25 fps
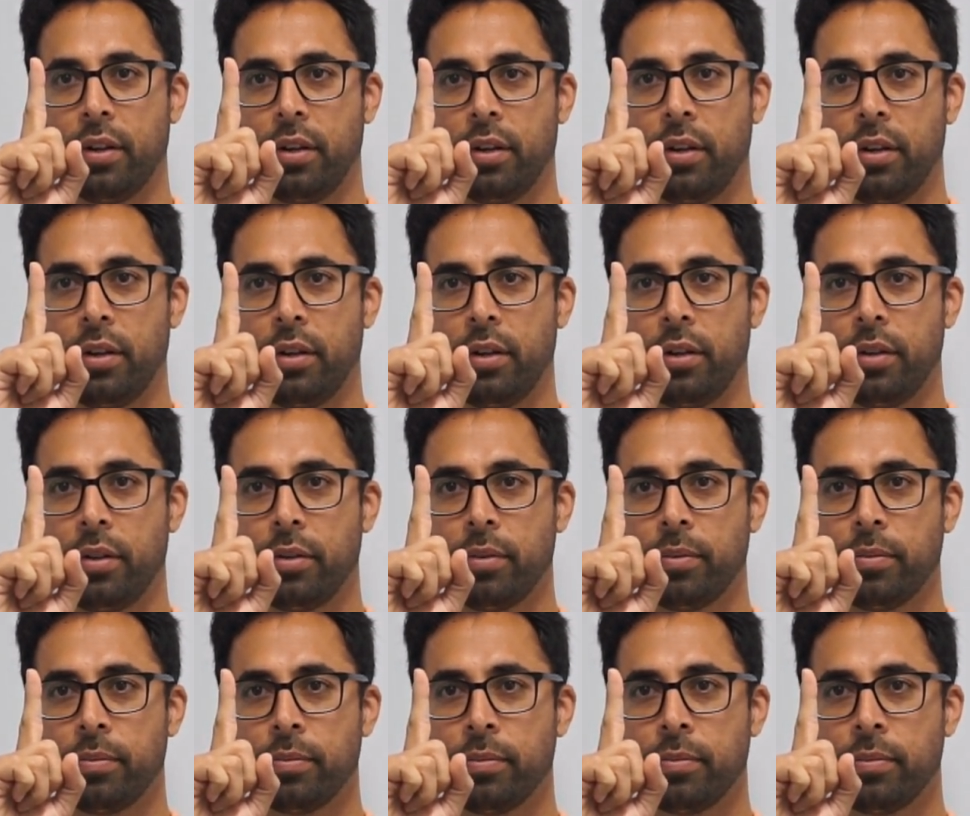
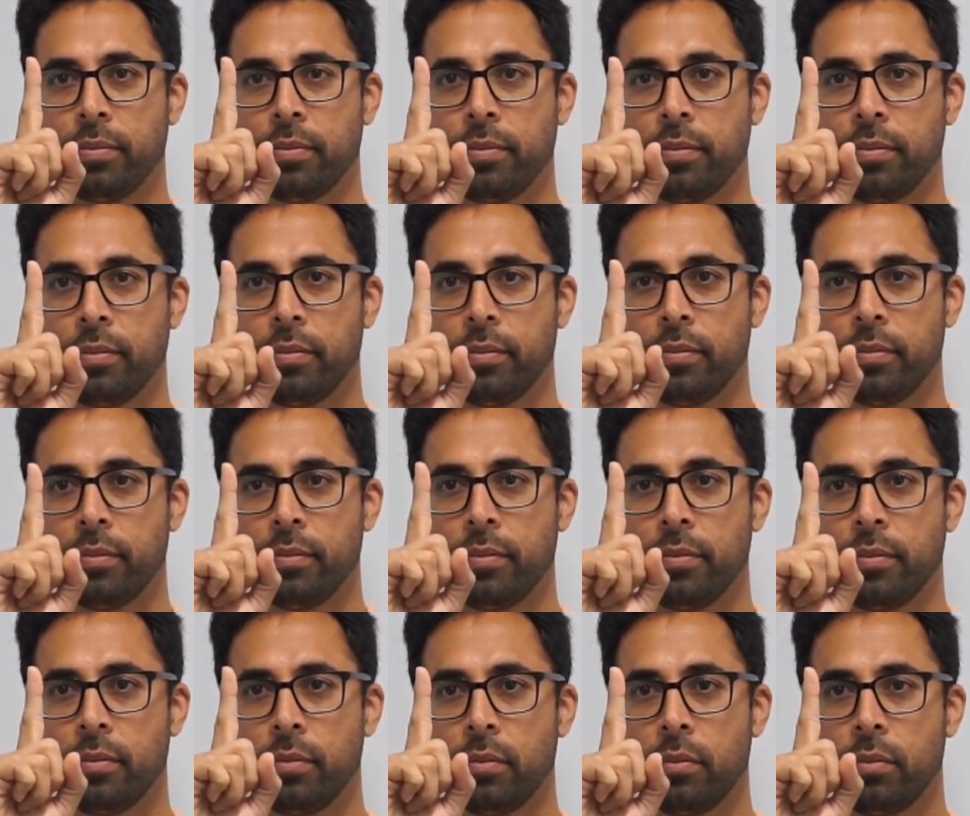
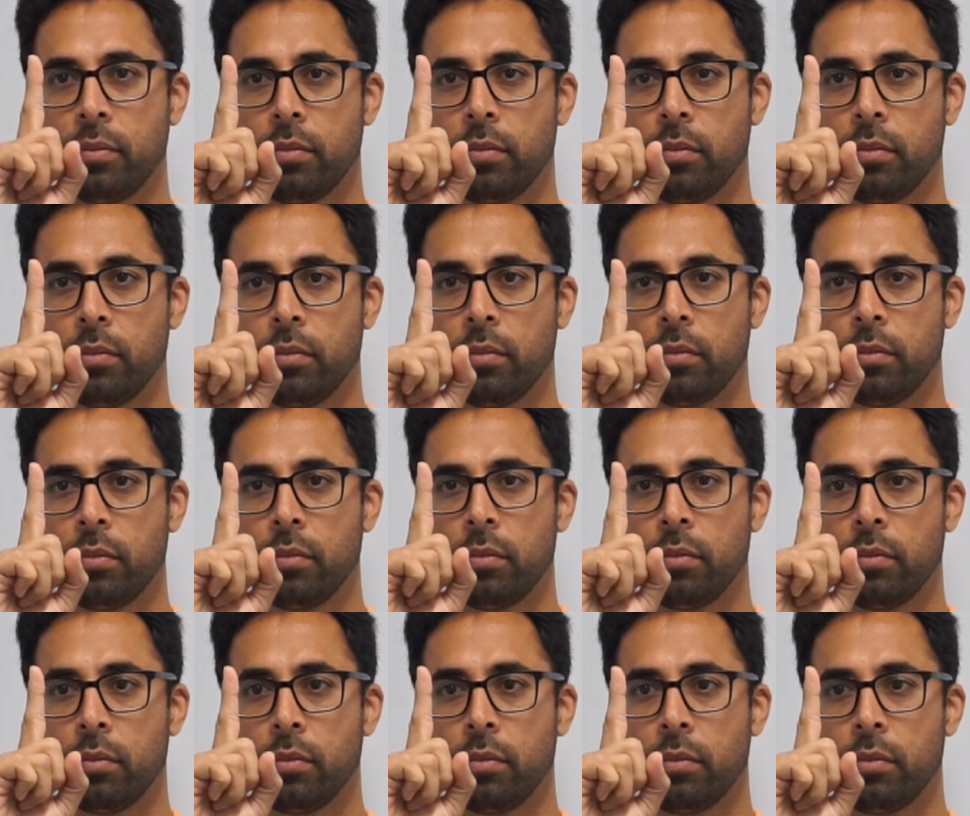
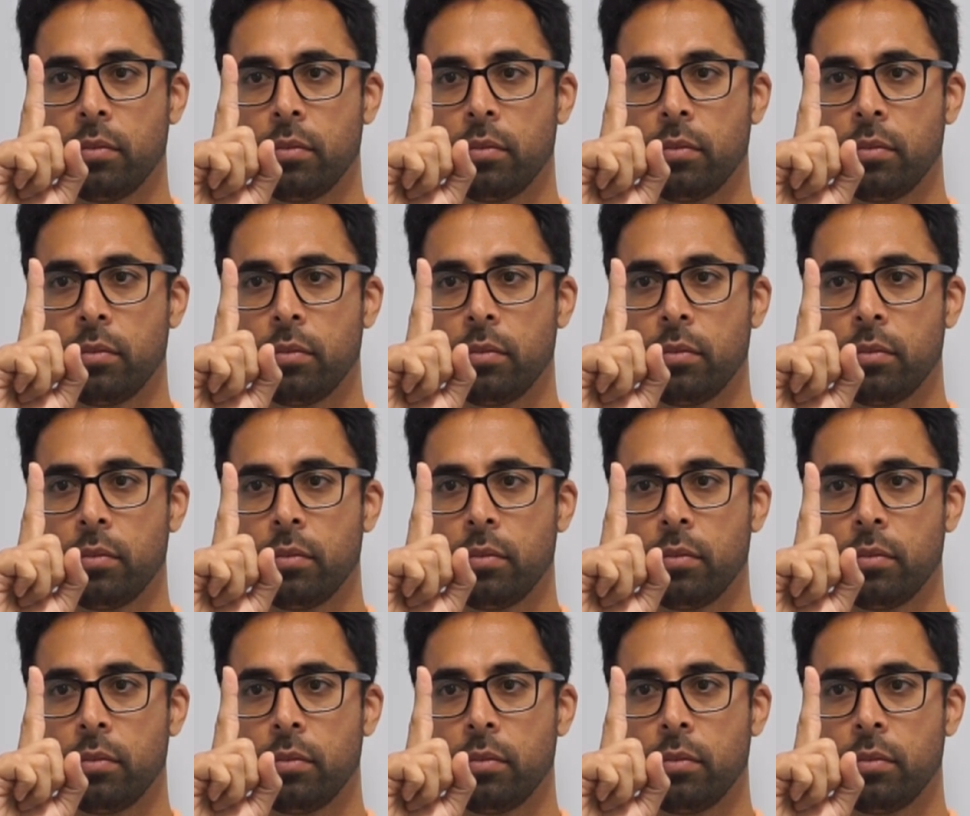Nobody speaks.